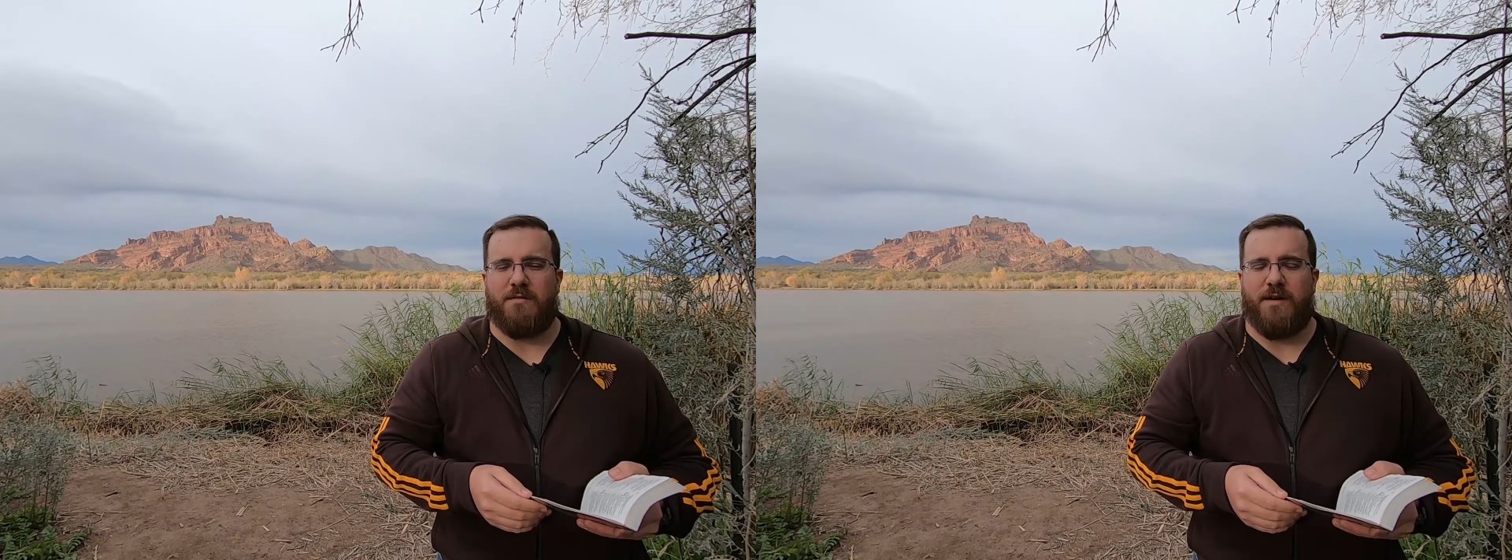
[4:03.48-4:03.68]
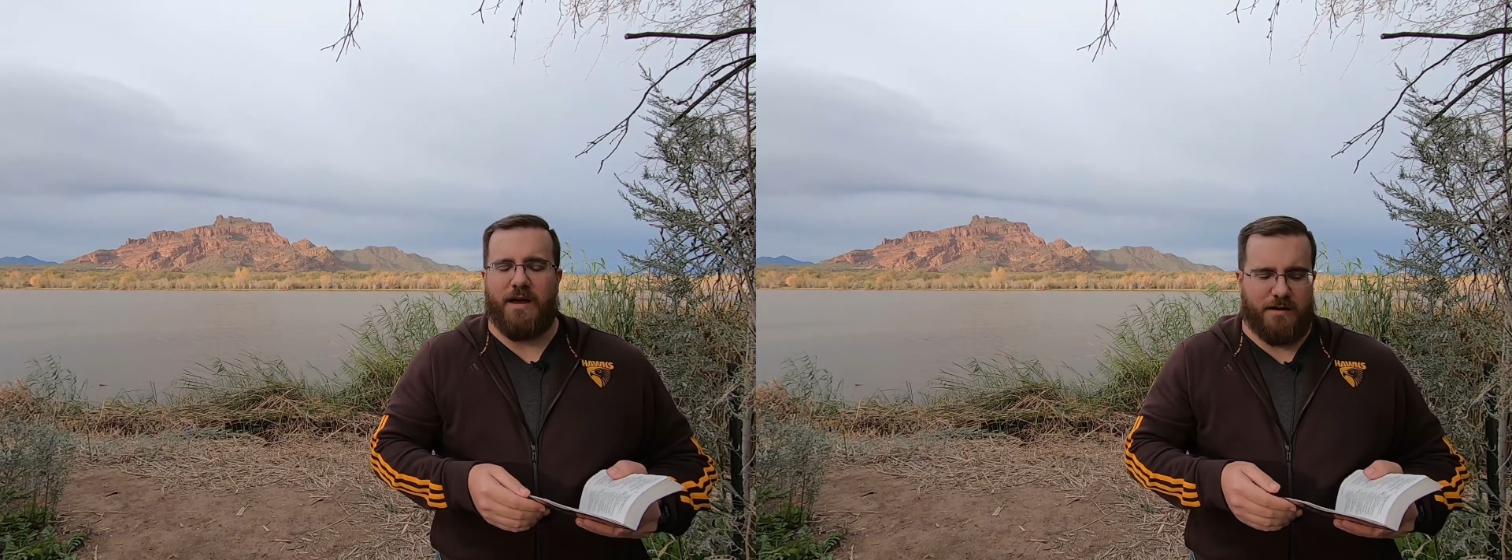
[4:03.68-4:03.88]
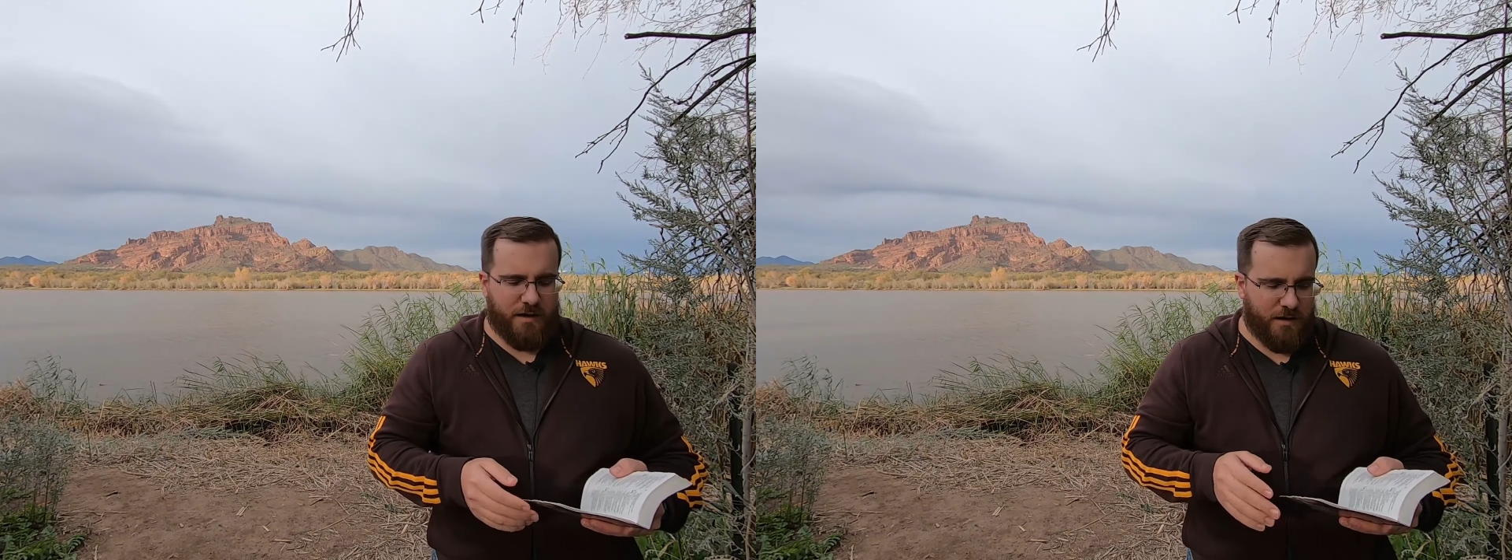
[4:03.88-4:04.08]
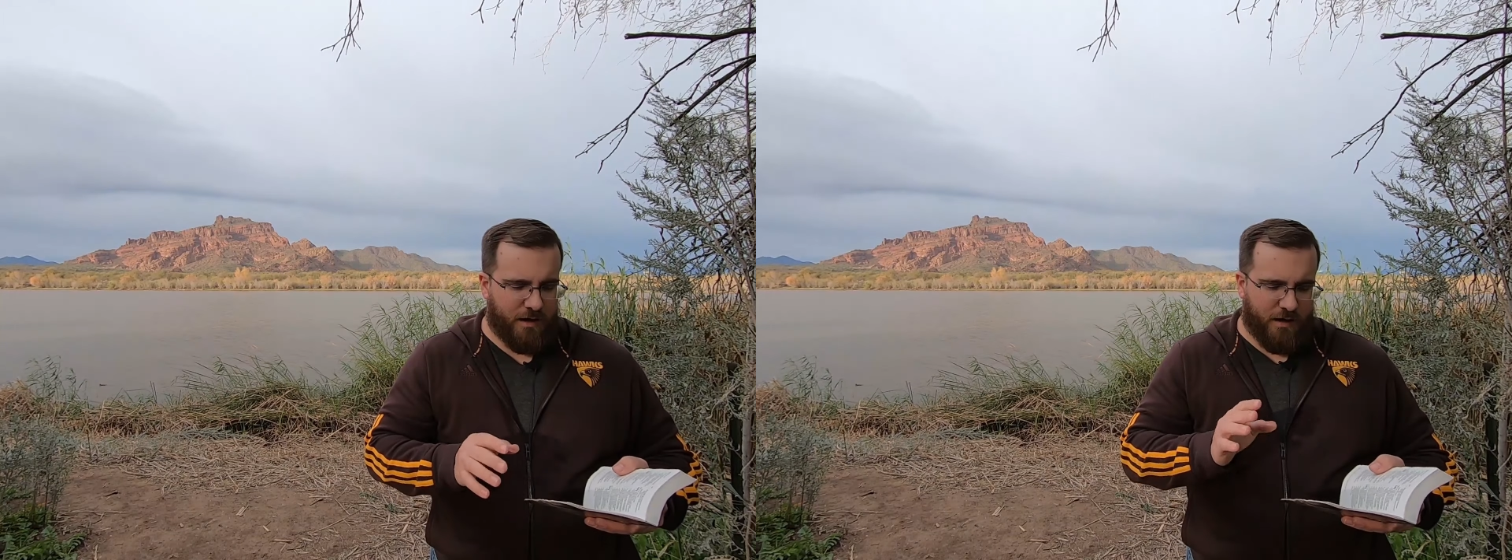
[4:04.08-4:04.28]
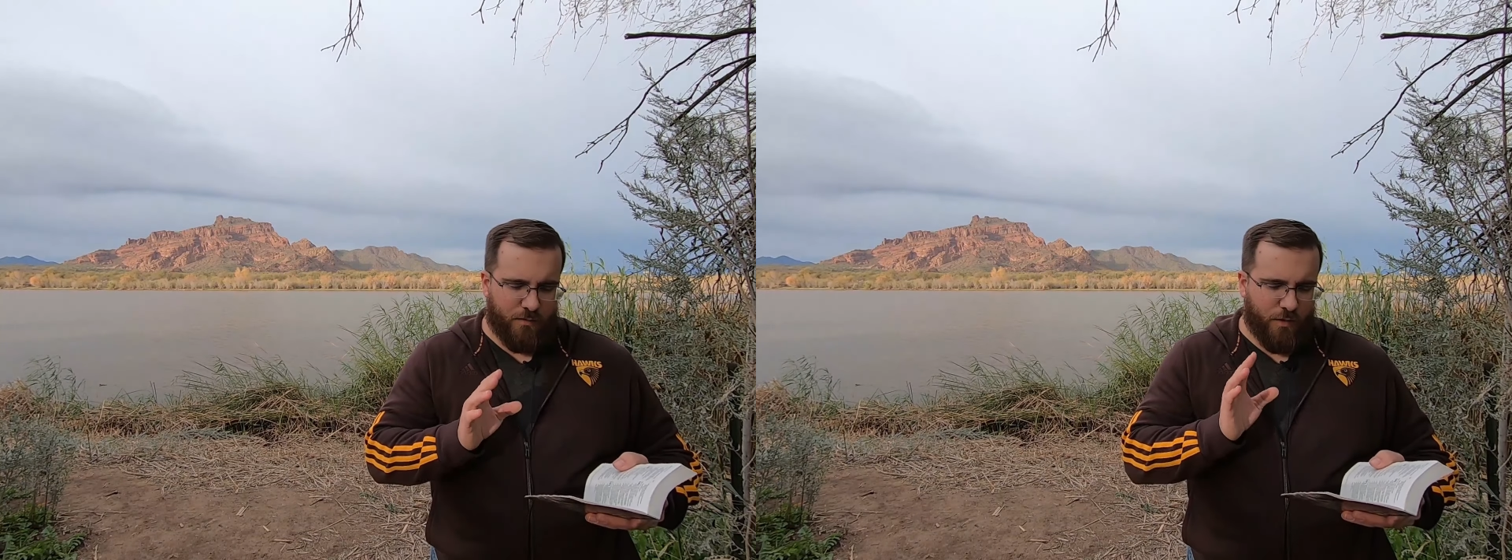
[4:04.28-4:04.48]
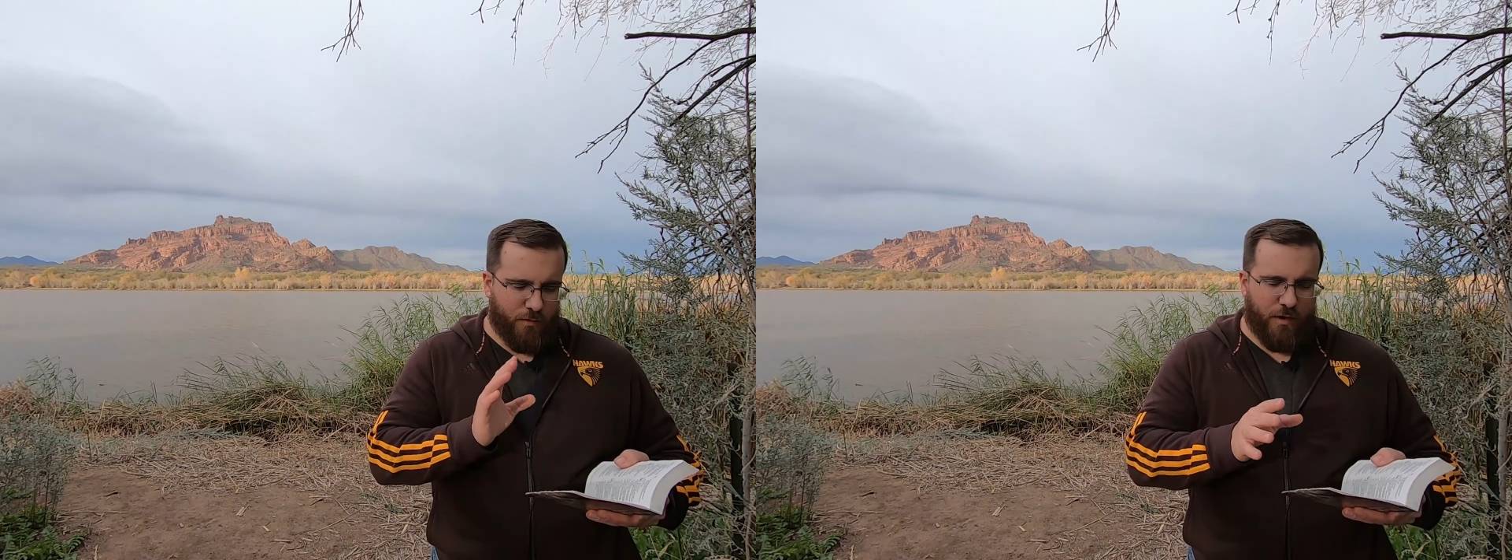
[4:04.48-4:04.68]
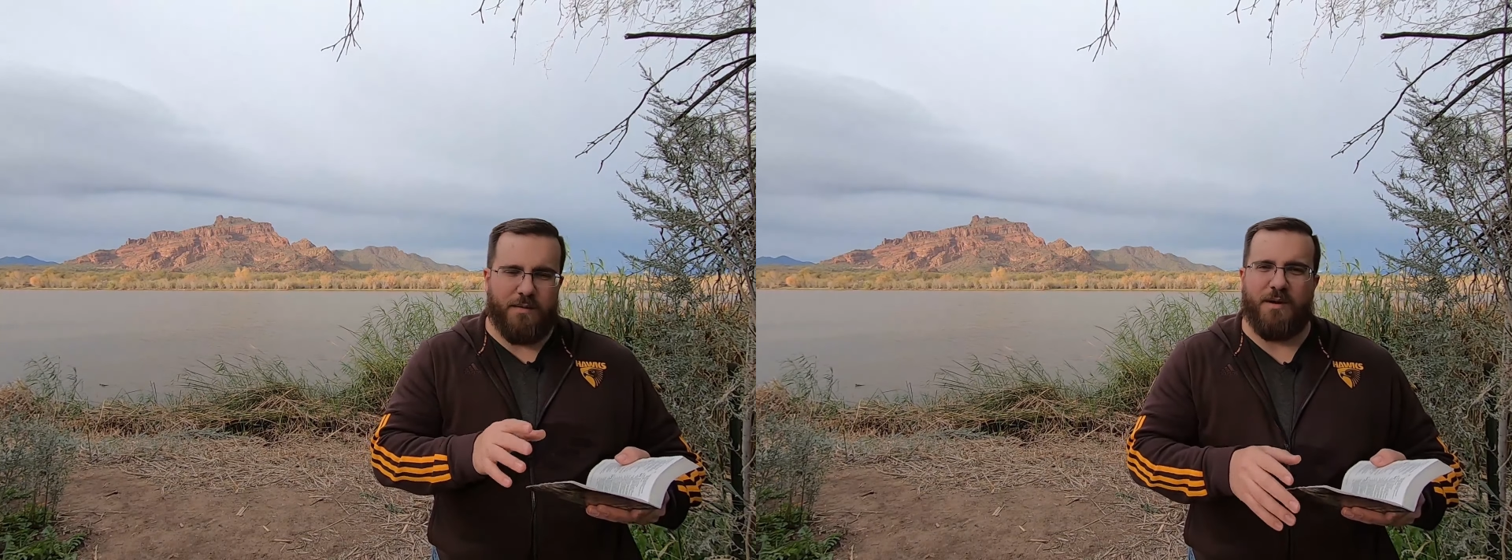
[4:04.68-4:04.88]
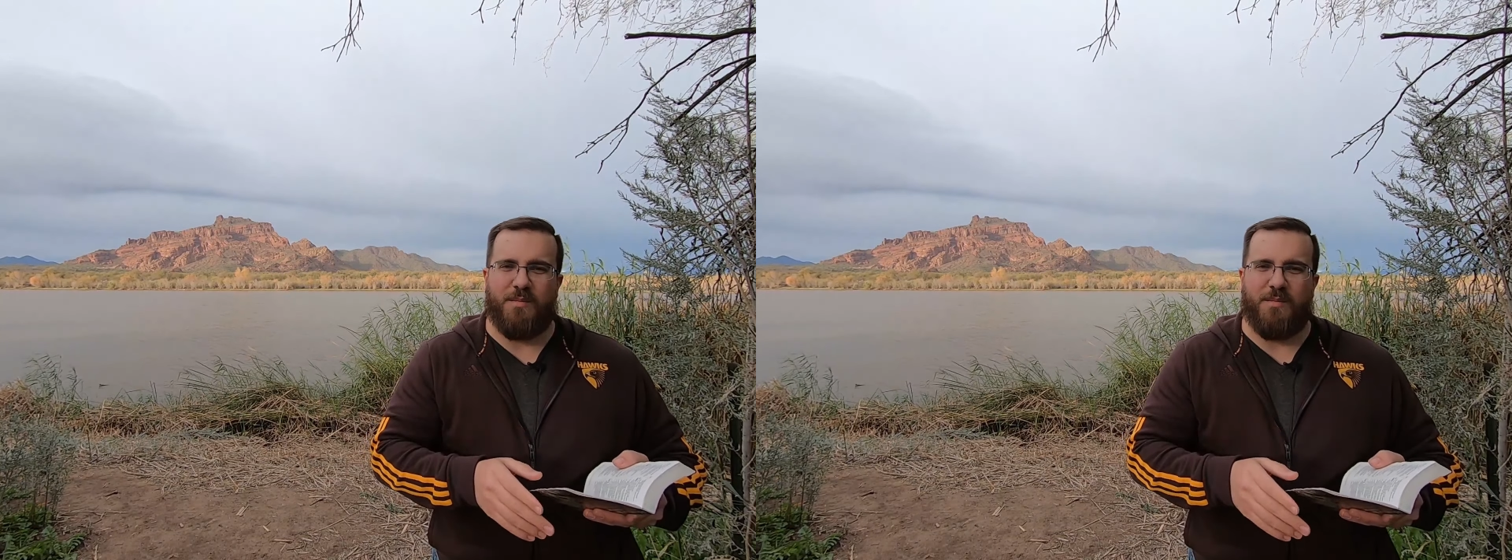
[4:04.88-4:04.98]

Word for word: in fact, uh, what one